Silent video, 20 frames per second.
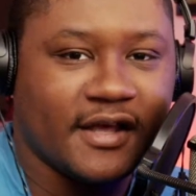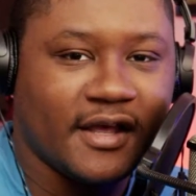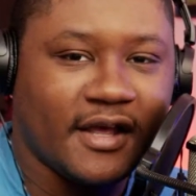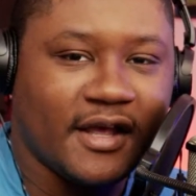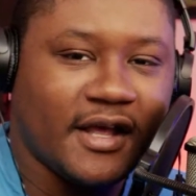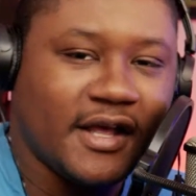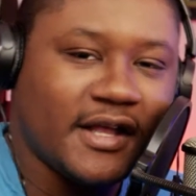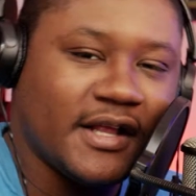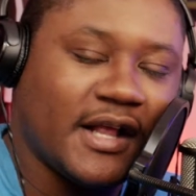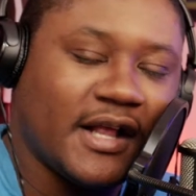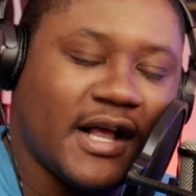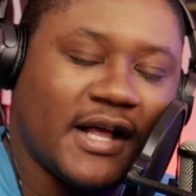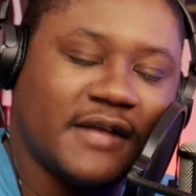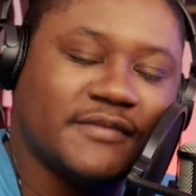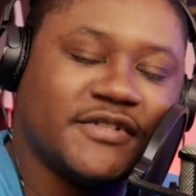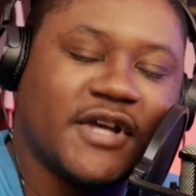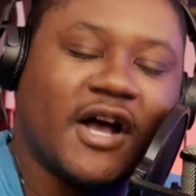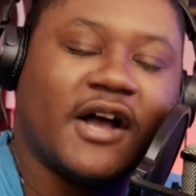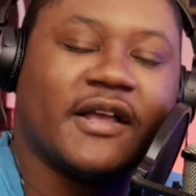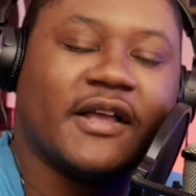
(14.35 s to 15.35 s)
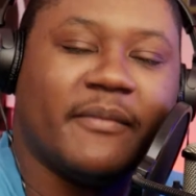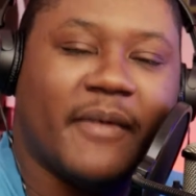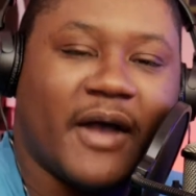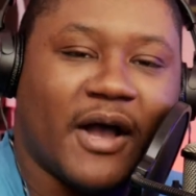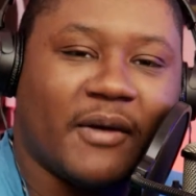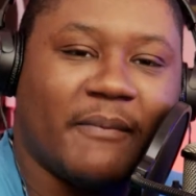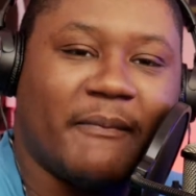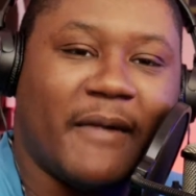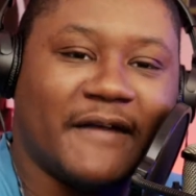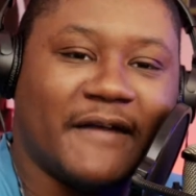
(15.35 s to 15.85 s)
I'm talking about
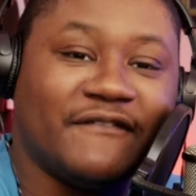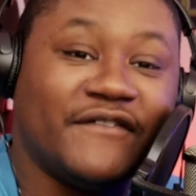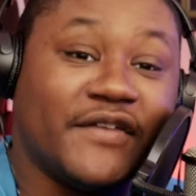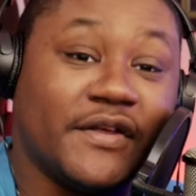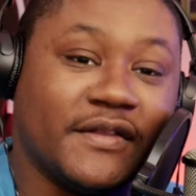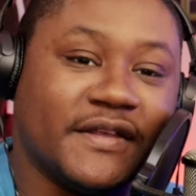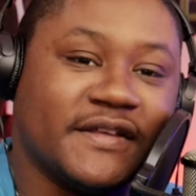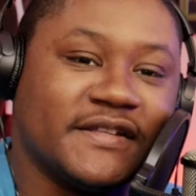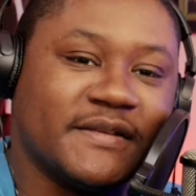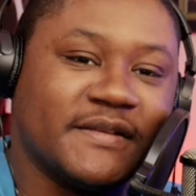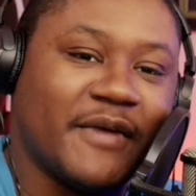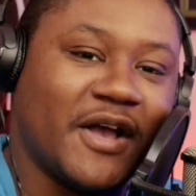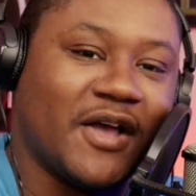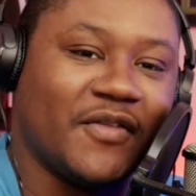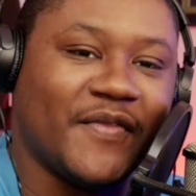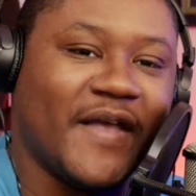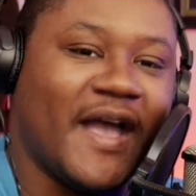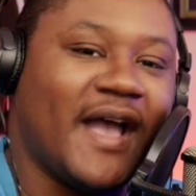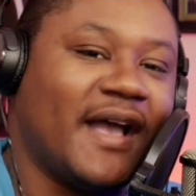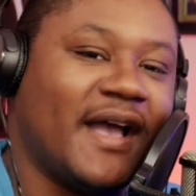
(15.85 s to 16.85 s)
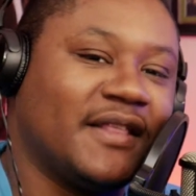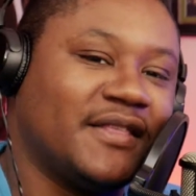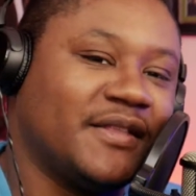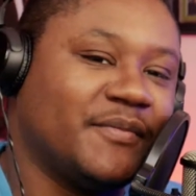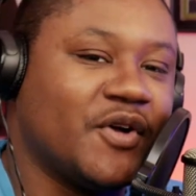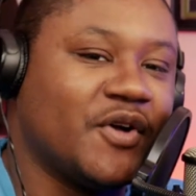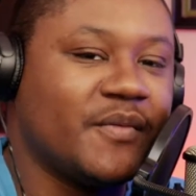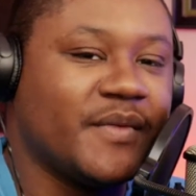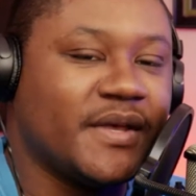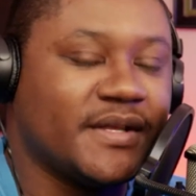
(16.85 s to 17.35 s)
my feelings about that at the moment.